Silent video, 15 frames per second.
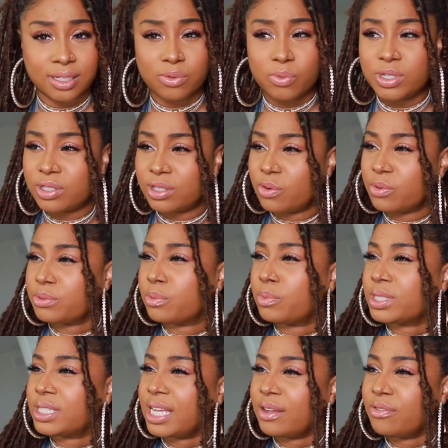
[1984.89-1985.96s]

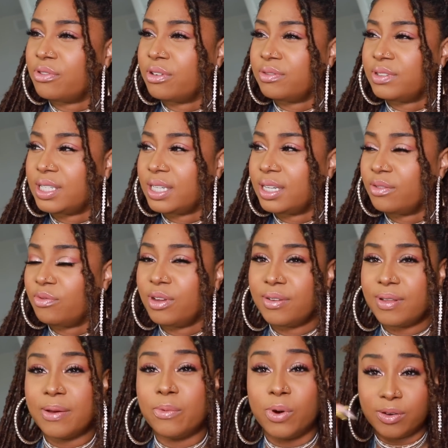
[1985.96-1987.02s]
Was that 50?
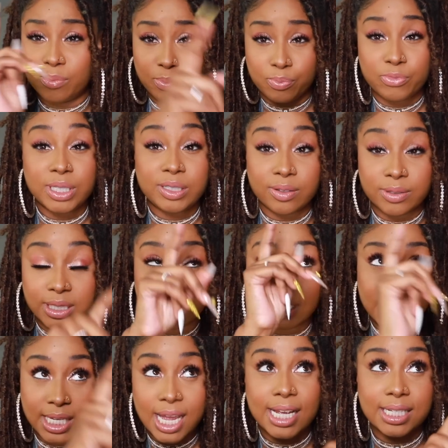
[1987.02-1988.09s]
Well,
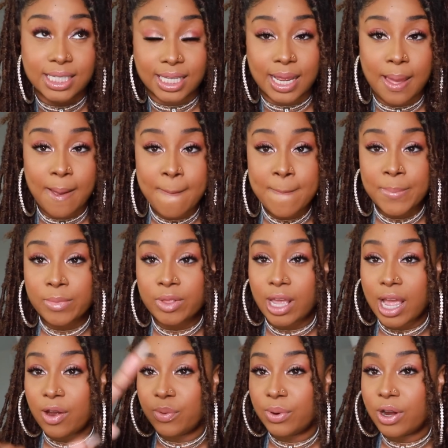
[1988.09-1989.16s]
T.I. did it.
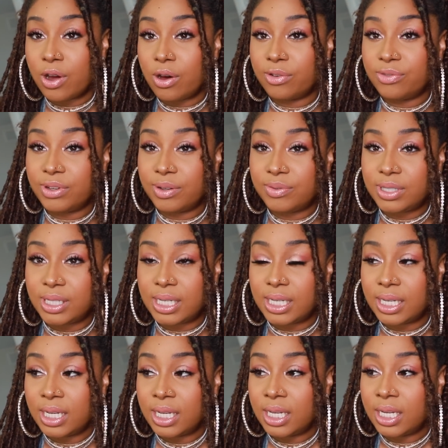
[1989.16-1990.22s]
I recall
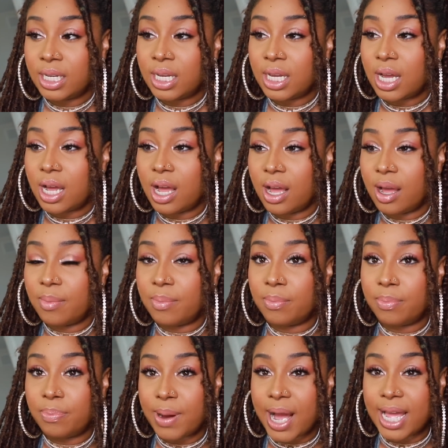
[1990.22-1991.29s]
50
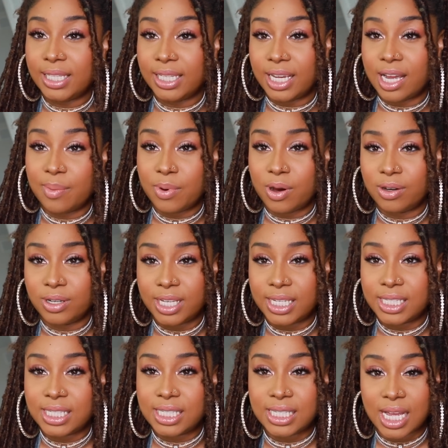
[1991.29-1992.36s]
piling up all
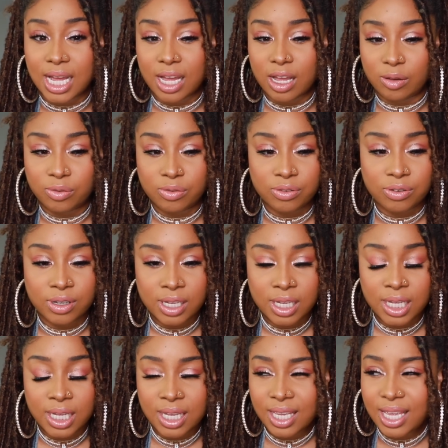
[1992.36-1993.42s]
his stuff.
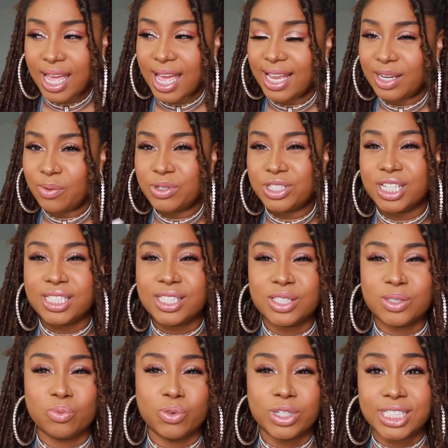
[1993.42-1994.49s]
And it was
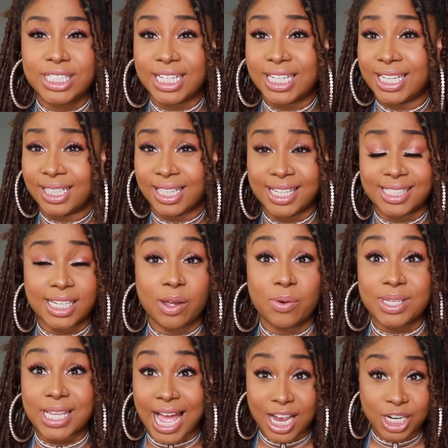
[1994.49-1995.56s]
just ridiculous. It
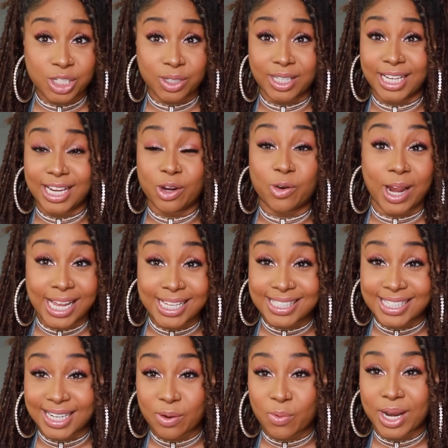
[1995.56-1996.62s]
was actually
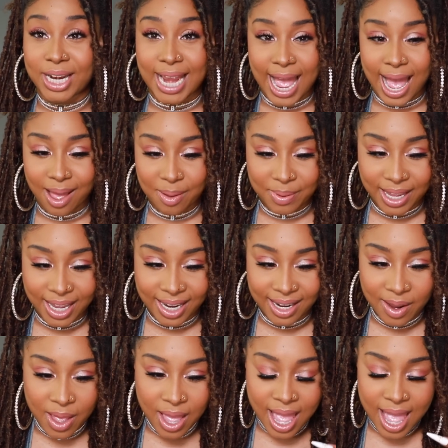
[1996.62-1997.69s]
crazy when it happened.